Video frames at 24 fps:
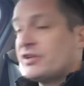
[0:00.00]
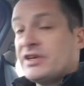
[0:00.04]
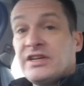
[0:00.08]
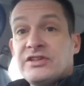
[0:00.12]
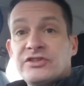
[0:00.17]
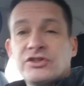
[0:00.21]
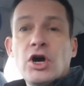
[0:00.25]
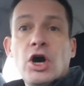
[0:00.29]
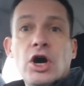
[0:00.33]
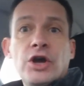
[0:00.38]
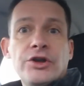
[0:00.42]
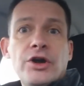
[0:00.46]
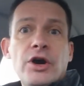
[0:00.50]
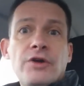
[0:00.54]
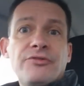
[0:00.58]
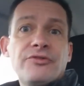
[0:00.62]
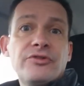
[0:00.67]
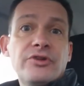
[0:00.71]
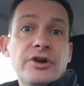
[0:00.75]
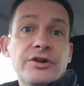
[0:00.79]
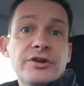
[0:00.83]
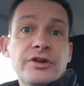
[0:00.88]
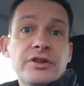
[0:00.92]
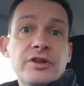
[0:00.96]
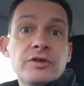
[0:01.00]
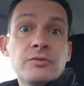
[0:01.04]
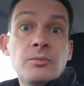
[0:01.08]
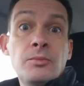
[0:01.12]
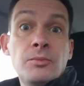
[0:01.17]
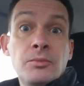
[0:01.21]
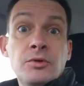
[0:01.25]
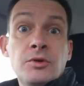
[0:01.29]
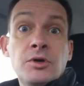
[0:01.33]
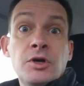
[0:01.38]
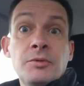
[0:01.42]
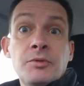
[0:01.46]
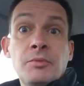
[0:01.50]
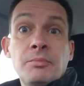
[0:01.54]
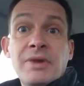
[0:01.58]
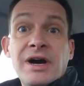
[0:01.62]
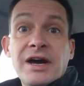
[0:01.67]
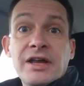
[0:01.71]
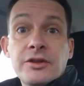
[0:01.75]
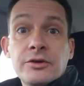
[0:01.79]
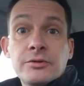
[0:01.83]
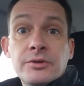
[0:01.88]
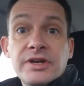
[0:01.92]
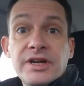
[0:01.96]
He's got an offer on at the moment,
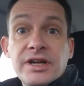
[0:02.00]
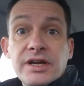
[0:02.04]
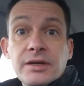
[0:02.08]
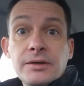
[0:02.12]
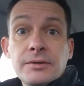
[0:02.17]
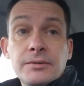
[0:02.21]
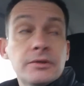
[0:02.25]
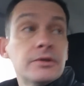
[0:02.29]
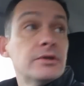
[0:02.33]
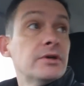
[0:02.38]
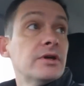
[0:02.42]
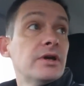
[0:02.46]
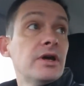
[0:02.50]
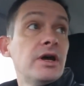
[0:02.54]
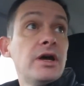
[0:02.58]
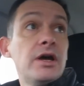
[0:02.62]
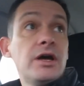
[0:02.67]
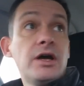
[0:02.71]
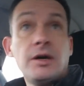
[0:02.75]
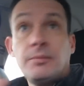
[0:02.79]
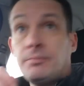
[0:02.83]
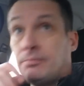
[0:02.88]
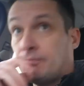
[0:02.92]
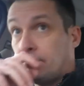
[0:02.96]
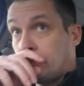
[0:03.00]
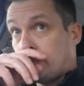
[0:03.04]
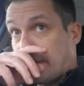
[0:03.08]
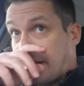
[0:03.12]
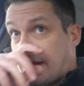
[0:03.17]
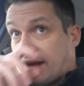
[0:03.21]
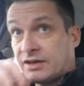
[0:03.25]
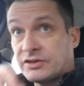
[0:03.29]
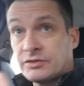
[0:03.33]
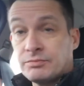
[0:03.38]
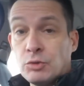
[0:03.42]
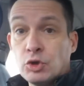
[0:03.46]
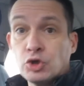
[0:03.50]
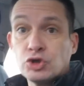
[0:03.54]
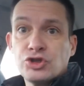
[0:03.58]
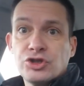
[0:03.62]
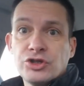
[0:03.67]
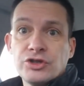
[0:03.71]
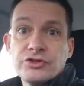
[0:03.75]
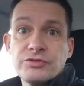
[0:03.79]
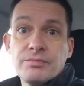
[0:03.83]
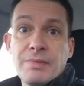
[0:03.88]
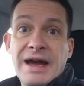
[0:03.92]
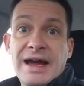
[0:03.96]
by the way. Mark's
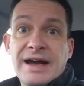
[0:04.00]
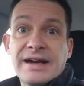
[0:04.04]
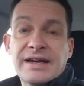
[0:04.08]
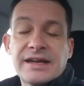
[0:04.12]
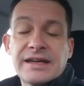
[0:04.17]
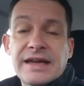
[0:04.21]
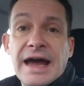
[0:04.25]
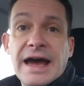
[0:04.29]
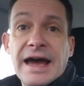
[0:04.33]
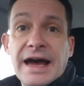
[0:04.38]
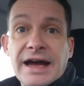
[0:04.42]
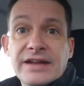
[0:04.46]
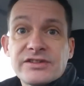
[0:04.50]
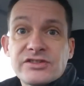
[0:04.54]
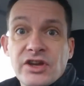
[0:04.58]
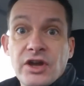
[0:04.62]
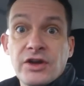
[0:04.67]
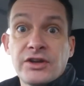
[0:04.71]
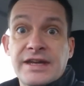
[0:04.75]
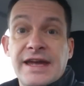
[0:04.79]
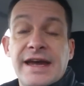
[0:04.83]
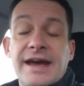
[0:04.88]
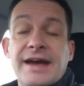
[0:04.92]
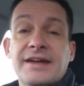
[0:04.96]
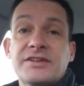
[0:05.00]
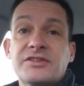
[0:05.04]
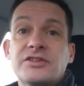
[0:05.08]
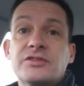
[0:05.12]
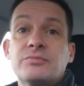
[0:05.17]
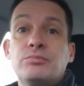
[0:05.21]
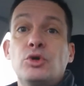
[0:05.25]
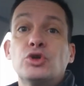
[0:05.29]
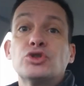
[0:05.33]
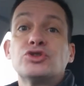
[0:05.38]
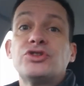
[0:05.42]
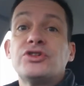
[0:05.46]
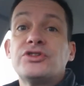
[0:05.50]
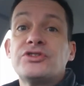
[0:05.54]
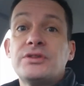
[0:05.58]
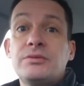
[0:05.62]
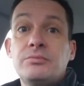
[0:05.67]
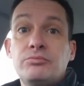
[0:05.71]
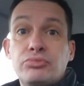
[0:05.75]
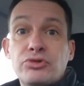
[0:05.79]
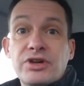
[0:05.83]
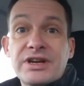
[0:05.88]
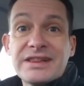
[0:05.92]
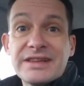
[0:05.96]
Butchers, Mark Carter, Carter's Butchers
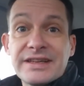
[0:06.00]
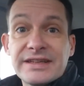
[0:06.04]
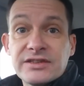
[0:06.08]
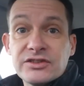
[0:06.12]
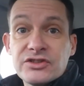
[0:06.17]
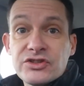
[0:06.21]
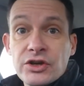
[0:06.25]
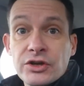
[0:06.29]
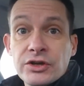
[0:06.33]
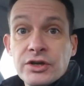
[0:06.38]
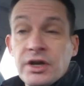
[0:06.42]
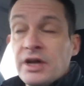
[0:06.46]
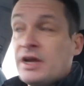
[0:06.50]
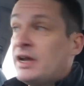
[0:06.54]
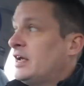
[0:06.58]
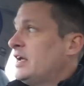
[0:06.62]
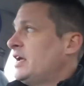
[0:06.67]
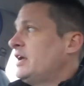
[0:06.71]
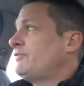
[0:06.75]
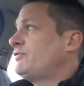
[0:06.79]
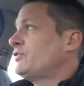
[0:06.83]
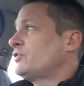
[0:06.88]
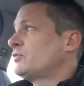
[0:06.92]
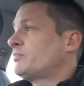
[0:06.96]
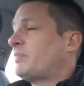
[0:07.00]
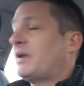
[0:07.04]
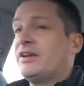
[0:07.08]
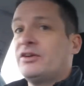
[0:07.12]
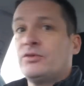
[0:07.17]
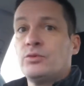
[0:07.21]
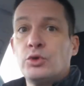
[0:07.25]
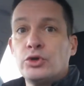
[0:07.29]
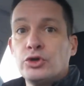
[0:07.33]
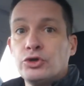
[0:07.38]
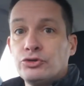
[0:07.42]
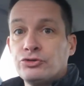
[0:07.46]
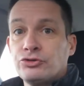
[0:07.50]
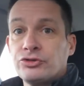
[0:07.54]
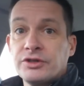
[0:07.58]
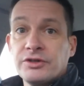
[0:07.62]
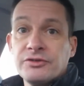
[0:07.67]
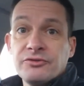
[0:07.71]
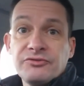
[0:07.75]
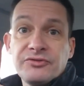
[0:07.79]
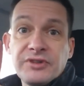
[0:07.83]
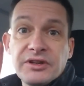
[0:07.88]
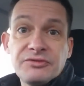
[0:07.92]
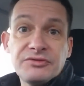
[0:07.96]
in Bridlington. If you spend
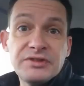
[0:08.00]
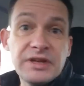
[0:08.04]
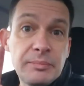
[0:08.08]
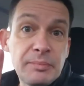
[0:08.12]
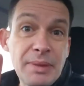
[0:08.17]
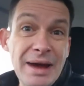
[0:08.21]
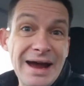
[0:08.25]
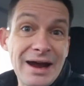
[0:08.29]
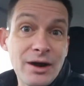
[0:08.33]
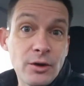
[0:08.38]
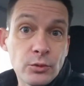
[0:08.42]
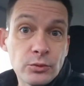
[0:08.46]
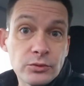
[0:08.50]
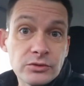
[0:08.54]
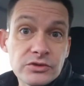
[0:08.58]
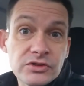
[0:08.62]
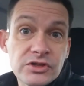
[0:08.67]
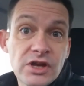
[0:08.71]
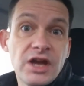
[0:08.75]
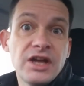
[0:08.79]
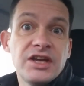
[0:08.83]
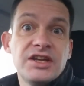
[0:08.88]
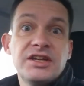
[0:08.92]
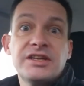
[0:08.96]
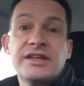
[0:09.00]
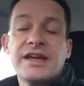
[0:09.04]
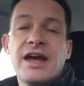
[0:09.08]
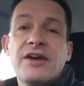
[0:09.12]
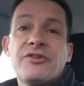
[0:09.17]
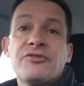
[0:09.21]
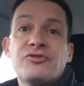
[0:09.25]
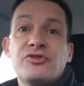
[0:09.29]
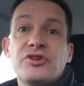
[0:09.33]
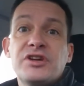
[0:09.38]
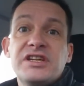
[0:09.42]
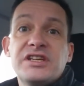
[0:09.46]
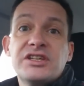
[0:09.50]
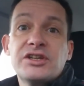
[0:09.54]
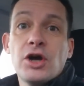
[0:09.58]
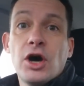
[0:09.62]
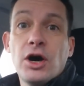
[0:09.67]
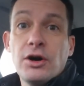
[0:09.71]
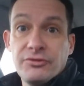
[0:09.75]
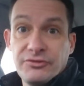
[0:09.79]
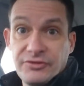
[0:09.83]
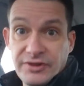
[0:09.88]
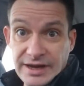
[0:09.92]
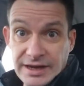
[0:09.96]
£150, you get a free
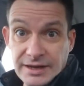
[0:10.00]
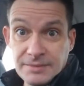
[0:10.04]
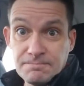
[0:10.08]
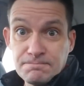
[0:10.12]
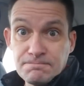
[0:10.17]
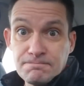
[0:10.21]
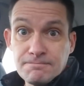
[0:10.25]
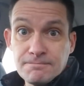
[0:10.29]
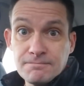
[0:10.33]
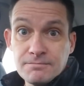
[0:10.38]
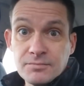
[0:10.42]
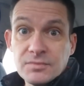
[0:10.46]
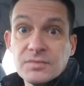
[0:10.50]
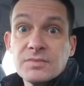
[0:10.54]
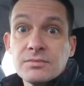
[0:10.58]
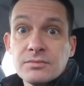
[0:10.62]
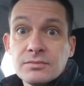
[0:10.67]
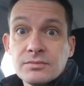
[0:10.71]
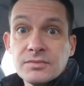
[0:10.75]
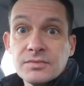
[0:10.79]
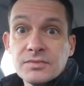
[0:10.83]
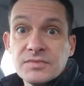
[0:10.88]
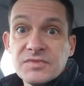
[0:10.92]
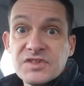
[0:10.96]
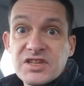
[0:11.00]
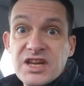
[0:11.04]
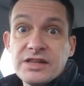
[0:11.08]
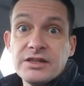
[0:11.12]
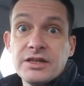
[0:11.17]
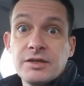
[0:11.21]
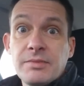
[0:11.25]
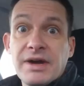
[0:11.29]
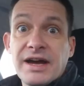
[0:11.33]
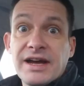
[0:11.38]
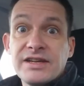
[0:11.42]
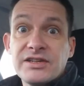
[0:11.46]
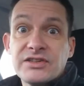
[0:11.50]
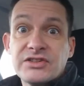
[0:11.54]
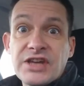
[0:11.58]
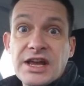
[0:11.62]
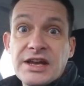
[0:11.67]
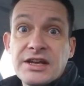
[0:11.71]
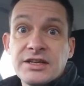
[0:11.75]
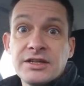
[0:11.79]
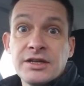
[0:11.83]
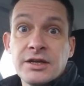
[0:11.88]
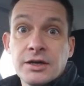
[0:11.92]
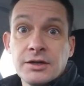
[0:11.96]
coffee. Tell him I
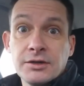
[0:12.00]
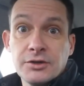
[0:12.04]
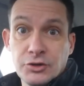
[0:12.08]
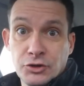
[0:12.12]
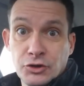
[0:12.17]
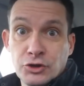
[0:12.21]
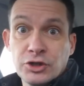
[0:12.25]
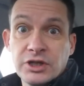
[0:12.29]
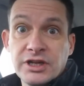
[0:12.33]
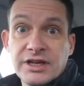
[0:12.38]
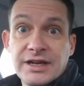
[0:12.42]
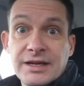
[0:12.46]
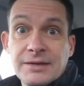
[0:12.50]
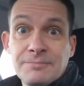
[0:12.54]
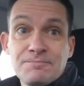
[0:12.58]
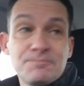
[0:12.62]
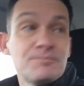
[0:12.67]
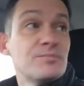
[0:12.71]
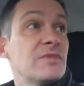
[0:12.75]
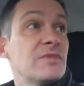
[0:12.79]
sent you. Okay.